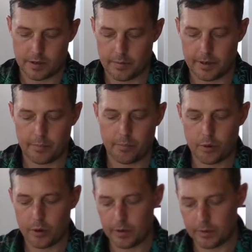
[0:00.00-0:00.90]
I mean, I'm
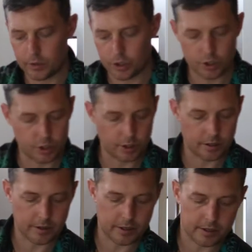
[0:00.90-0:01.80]
pretty
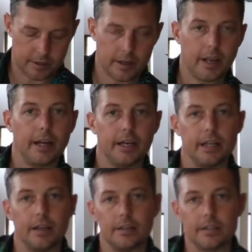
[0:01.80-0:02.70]
sure that
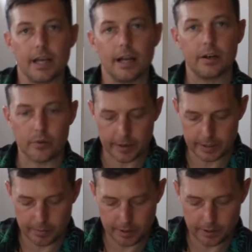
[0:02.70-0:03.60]
any salad
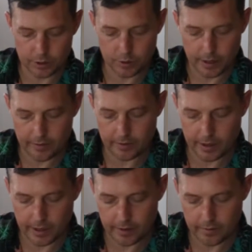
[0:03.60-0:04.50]
recipe that you ever
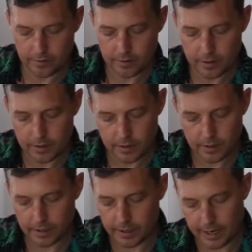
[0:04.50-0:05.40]
have,
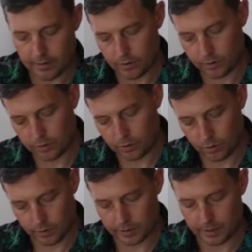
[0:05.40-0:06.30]
an avo is
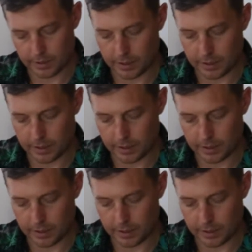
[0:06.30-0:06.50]
always